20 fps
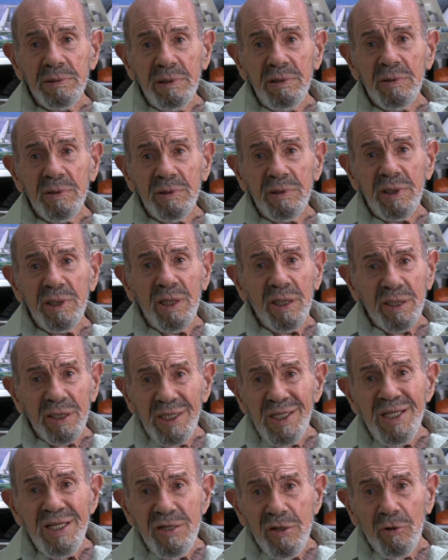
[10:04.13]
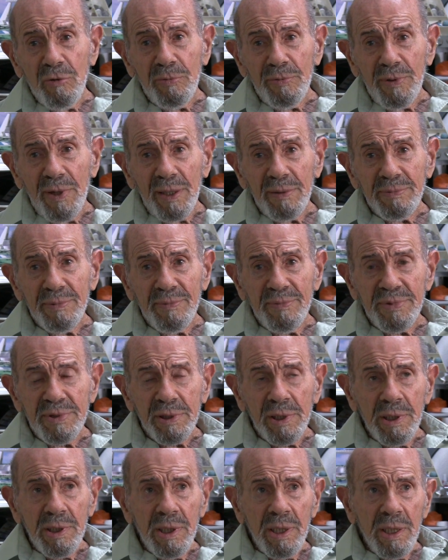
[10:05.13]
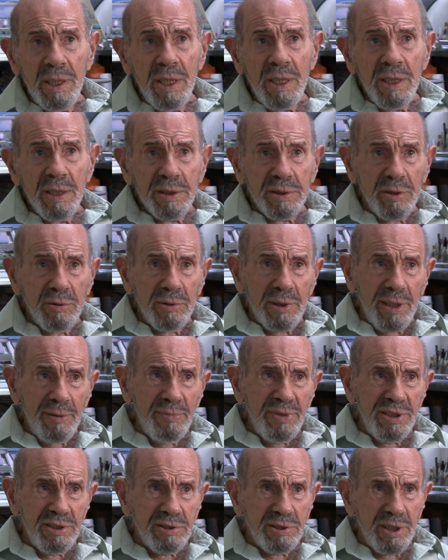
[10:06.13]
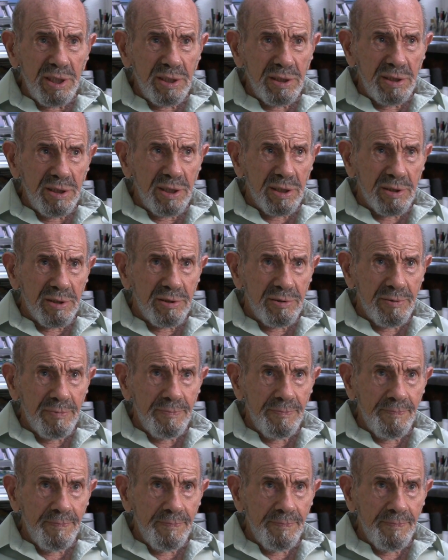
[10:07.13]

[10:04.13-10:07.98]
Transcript: You know, they got ego problems. So let me say this.